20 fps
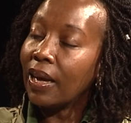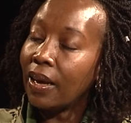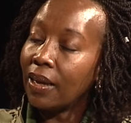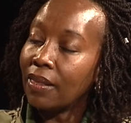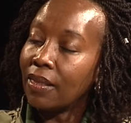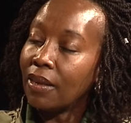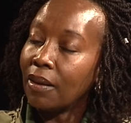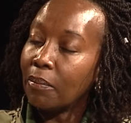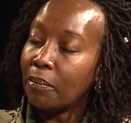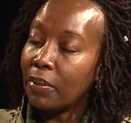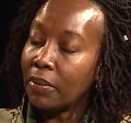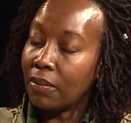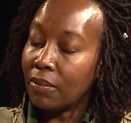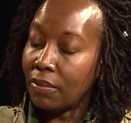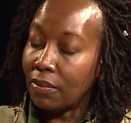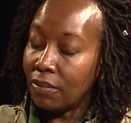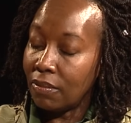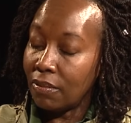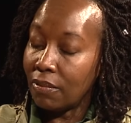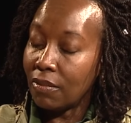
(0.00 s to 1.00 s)
at
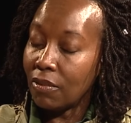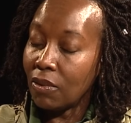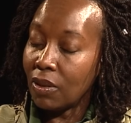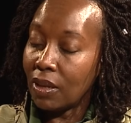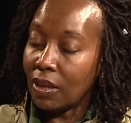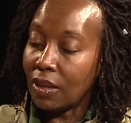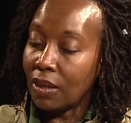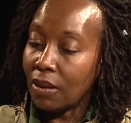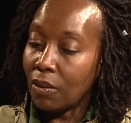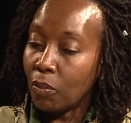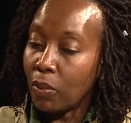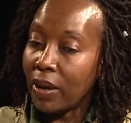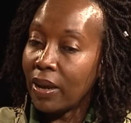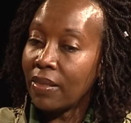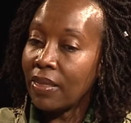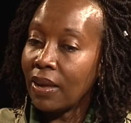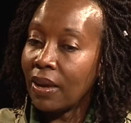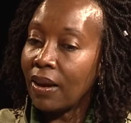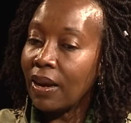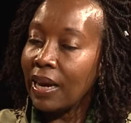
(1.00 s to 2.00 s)
where
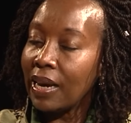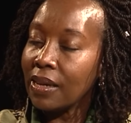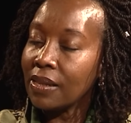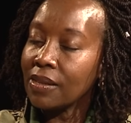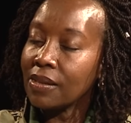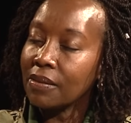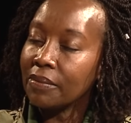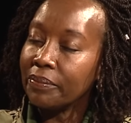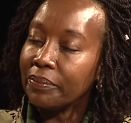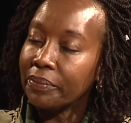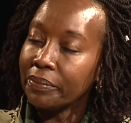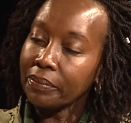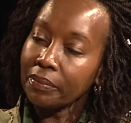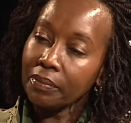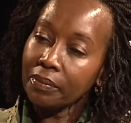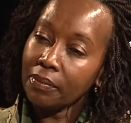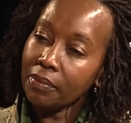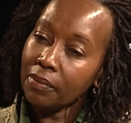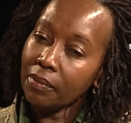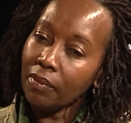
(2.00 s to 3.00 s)
they are at.
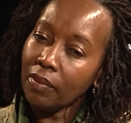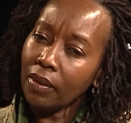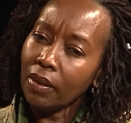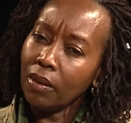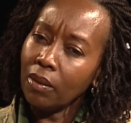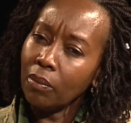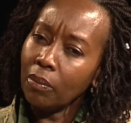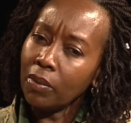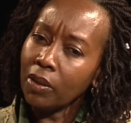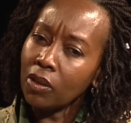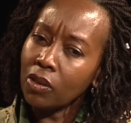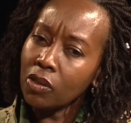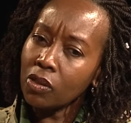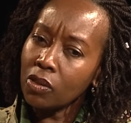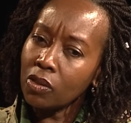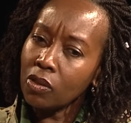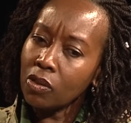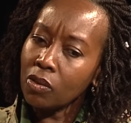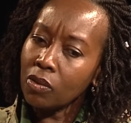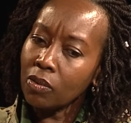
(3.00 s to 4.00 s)
We also
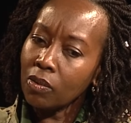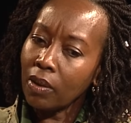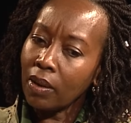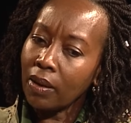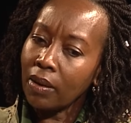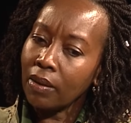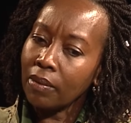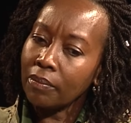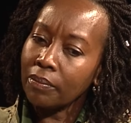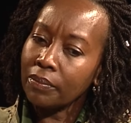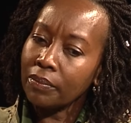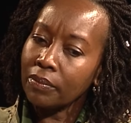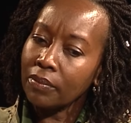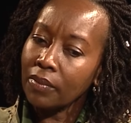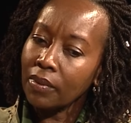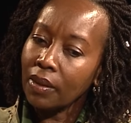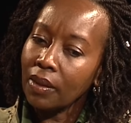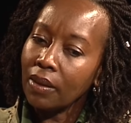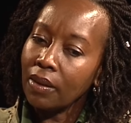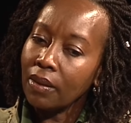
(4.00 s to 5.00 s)
do
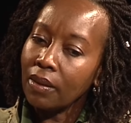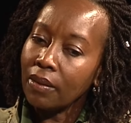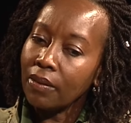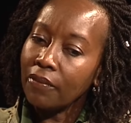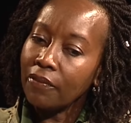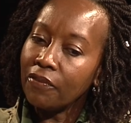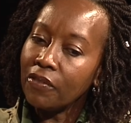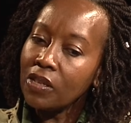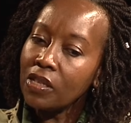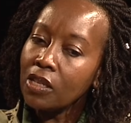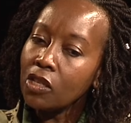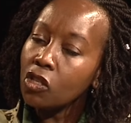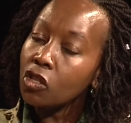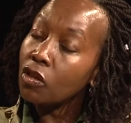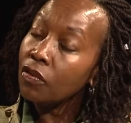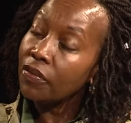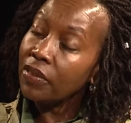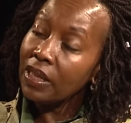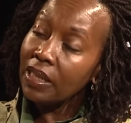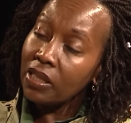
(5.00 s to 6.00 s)
visits
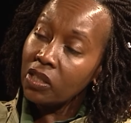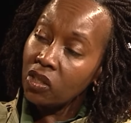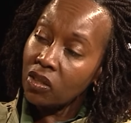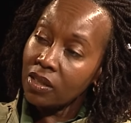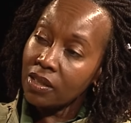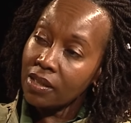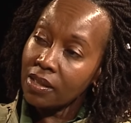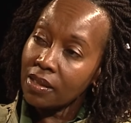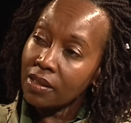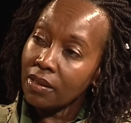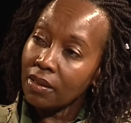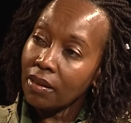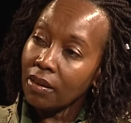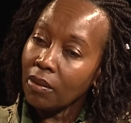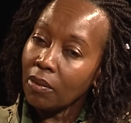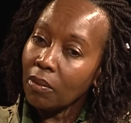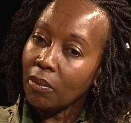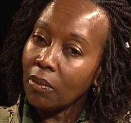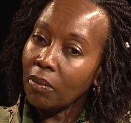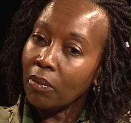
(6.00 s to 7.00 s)
to villages,
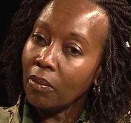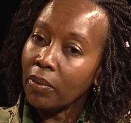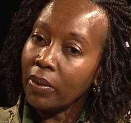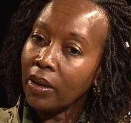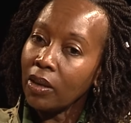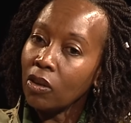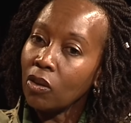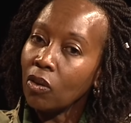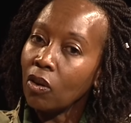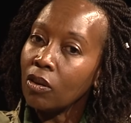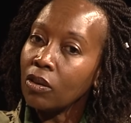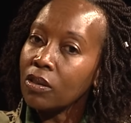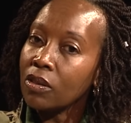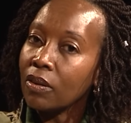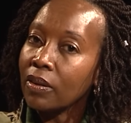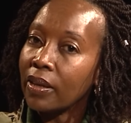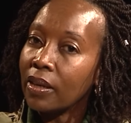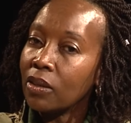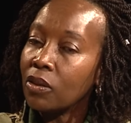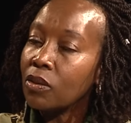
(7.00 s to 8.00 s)
where you also
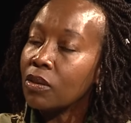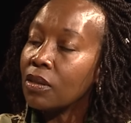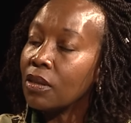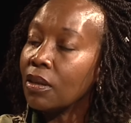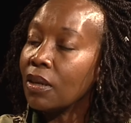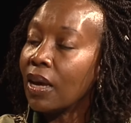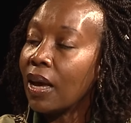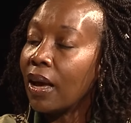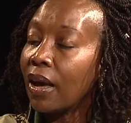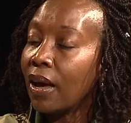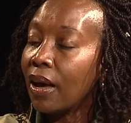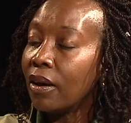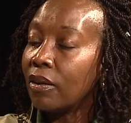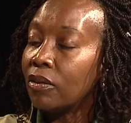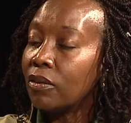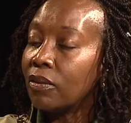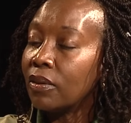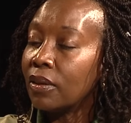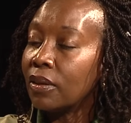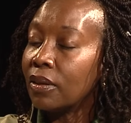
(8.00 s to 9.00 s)
get to see how
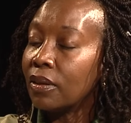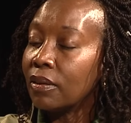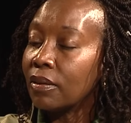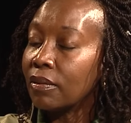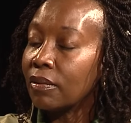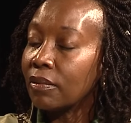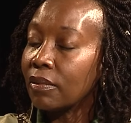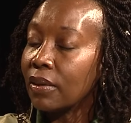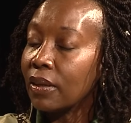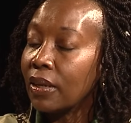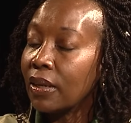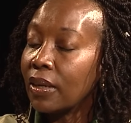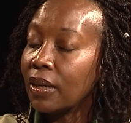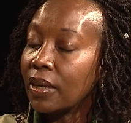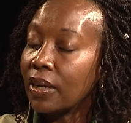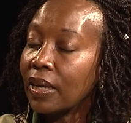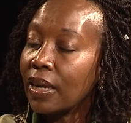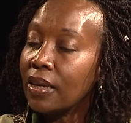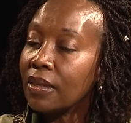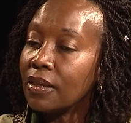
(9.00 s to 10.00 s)
do the
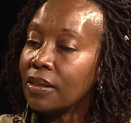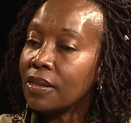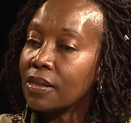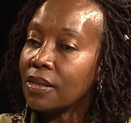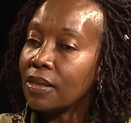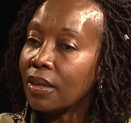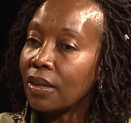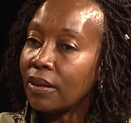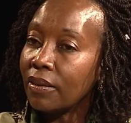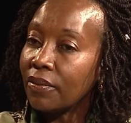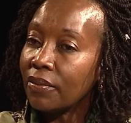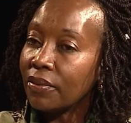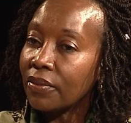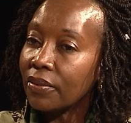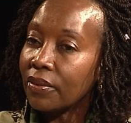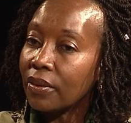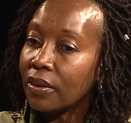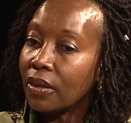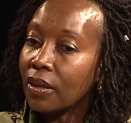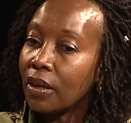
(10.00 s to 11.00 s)
Kenyans live.
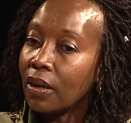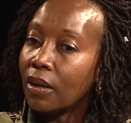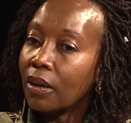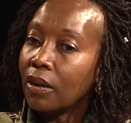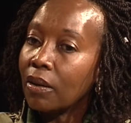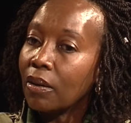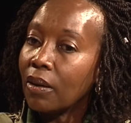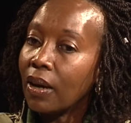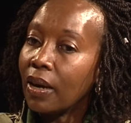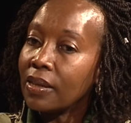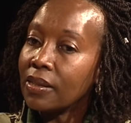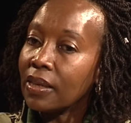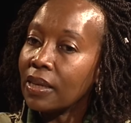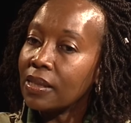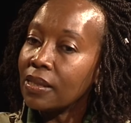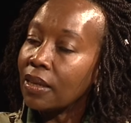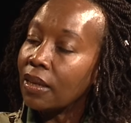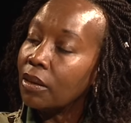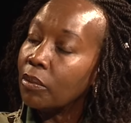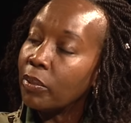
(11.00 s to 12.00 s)
As I
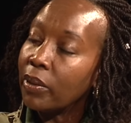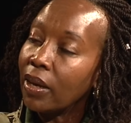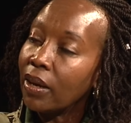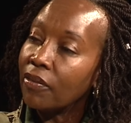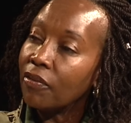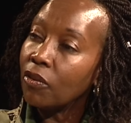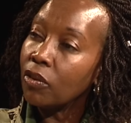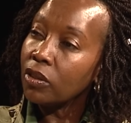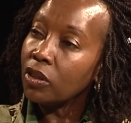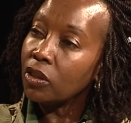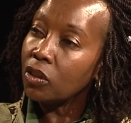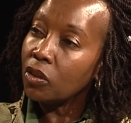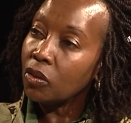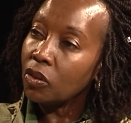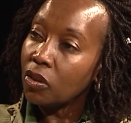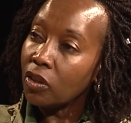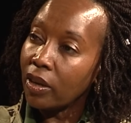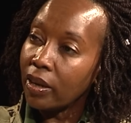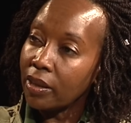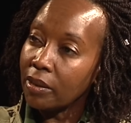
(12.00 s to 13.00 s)
said, we have 42
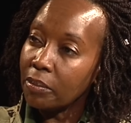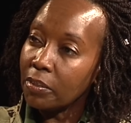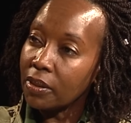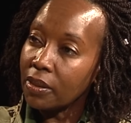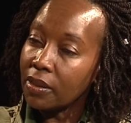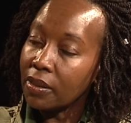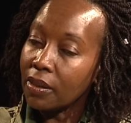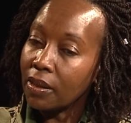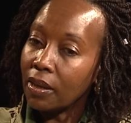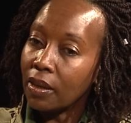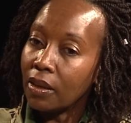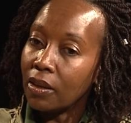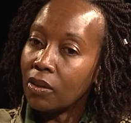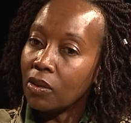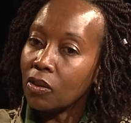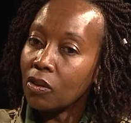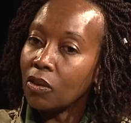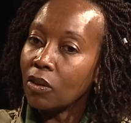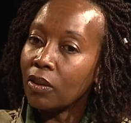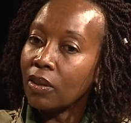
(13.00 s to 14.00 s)
tribes,
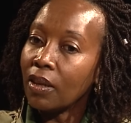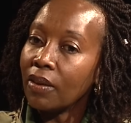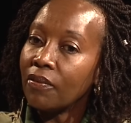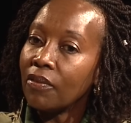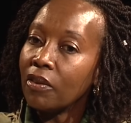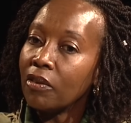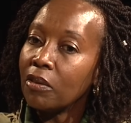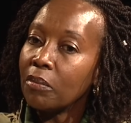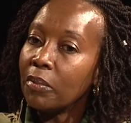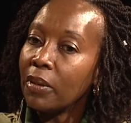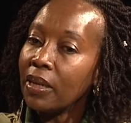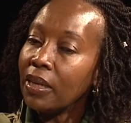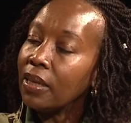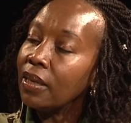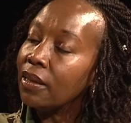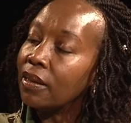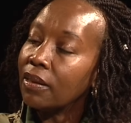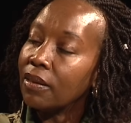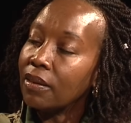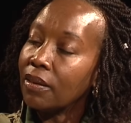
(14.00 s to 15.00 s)
so there are very
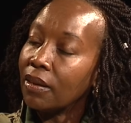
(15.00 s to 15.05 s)
many